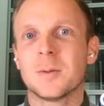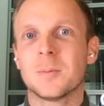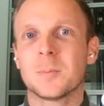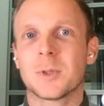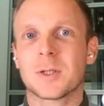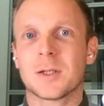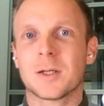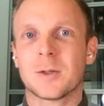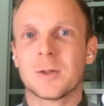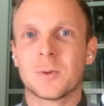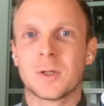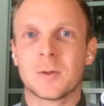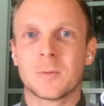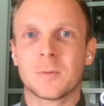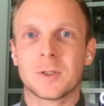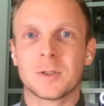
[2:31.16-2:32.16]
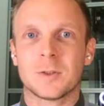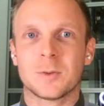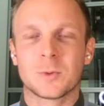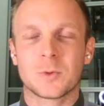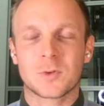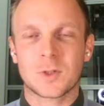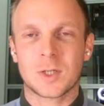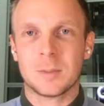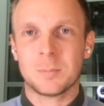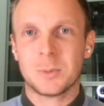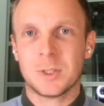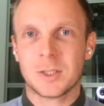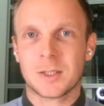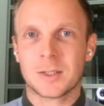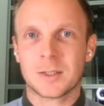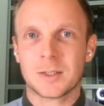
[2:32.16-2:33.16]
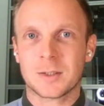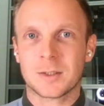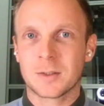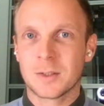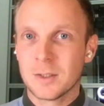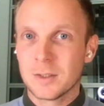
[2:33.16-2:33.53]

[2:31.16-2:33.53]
but now our newest API